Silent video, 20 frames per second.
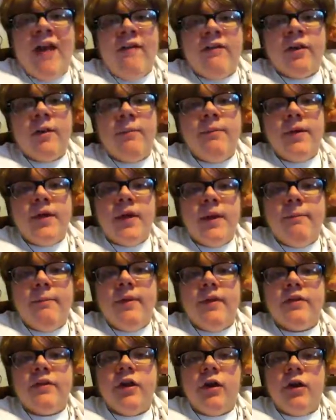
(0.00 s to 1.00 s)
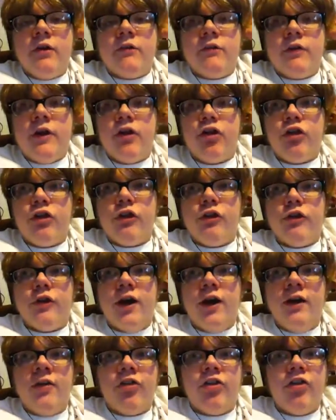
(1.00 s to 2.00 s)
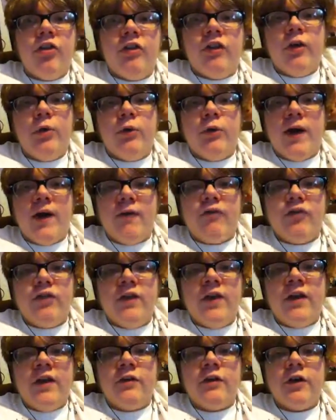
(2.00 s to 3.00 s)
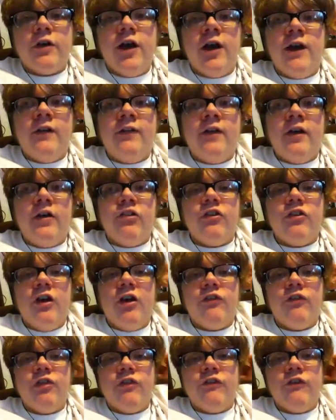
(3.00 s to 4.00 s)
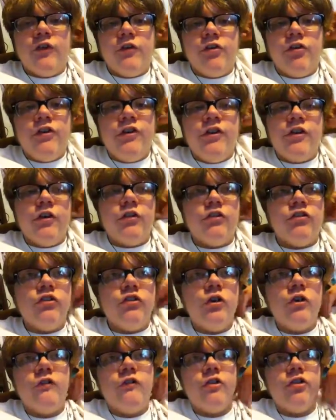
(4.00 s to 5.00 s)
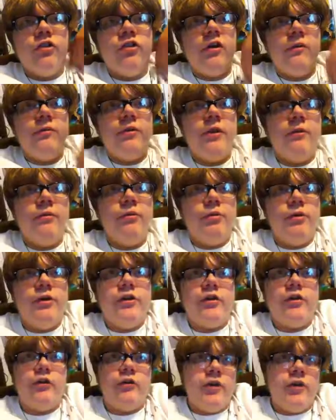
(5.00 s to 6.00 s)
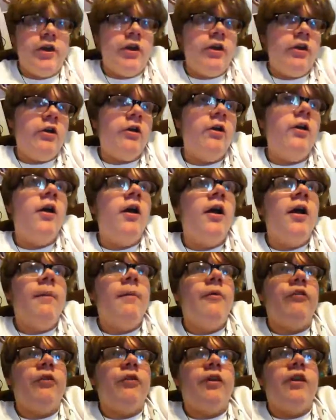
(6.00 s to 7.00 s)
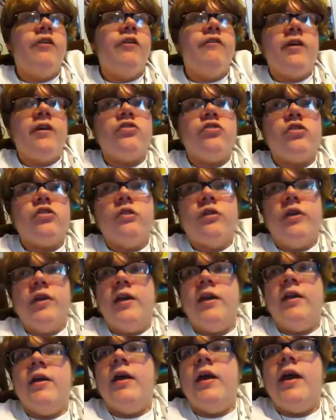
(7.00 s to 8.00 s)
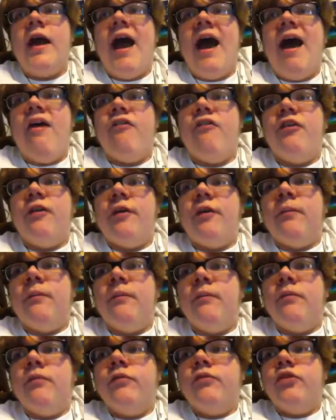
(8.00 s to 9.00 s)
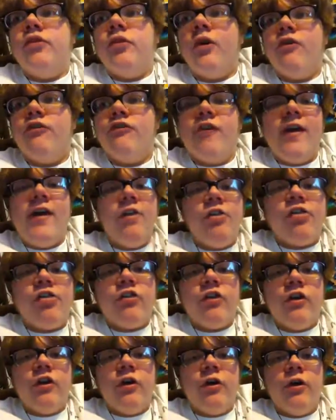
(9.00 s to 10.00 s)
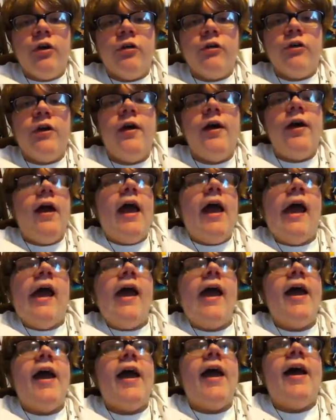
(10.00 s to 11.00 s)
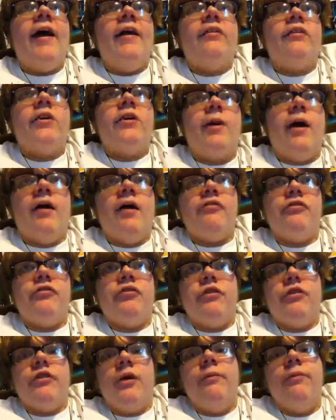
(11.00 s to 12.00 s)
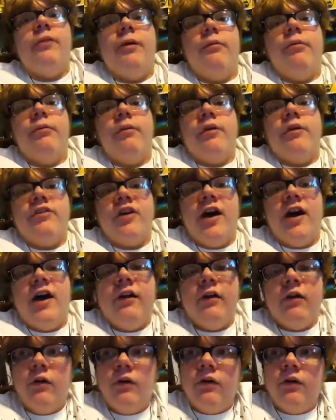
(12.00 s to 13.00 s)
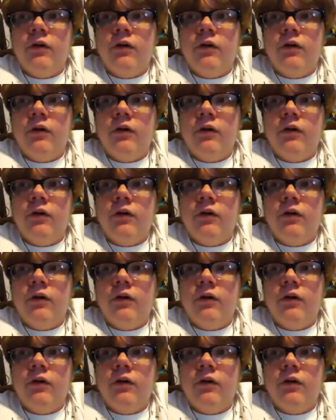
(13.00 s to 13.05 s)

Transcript: him being a mid-card wrestler, constantly going after the Intercontinental title for the first year or two of his WWE career, before they eventually have him do a face turn and go after the WWE title.